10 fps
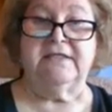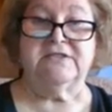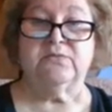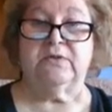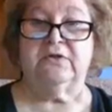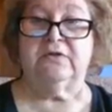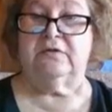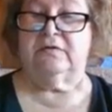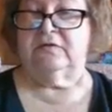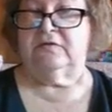this one
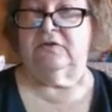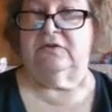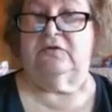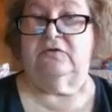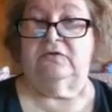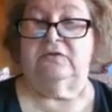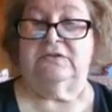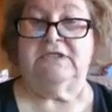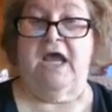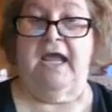
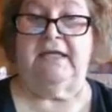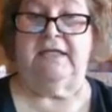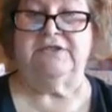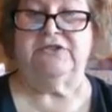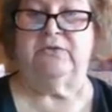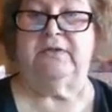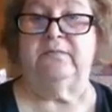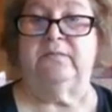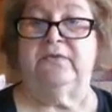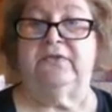tied into
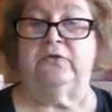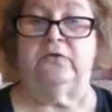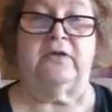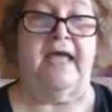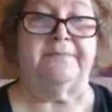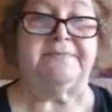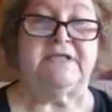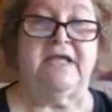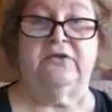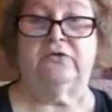it with the Google
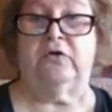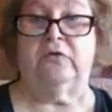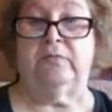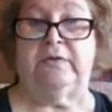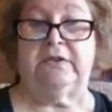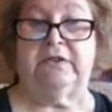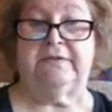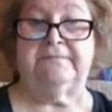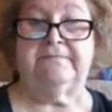Apps and the Chromebook,